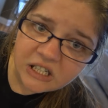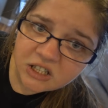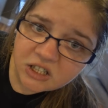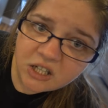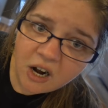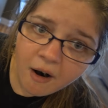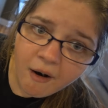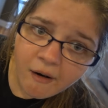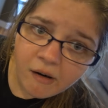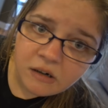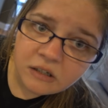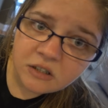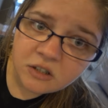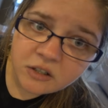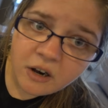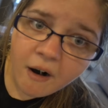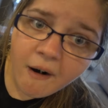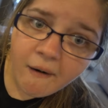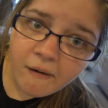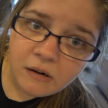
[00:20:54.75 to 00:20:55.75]
It's not even like a
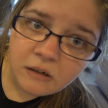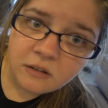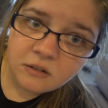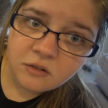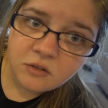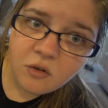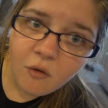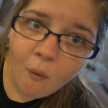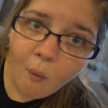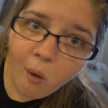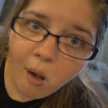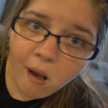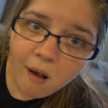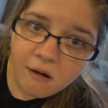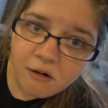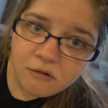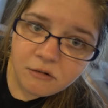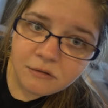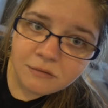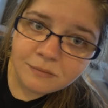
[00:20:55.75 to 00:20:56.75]
darker Oreo. It's like a
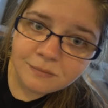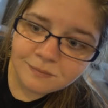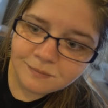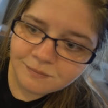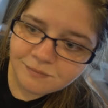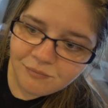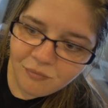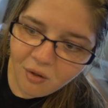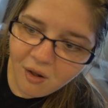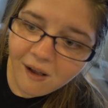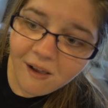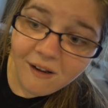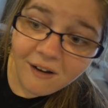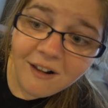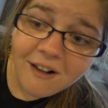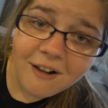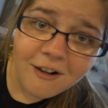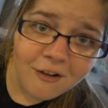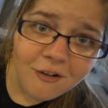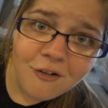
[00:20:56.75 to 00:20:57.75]
regular Oreo.
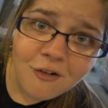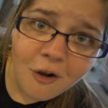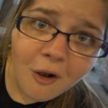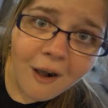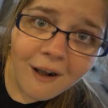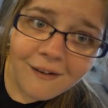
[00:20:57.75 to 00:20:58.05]
It is.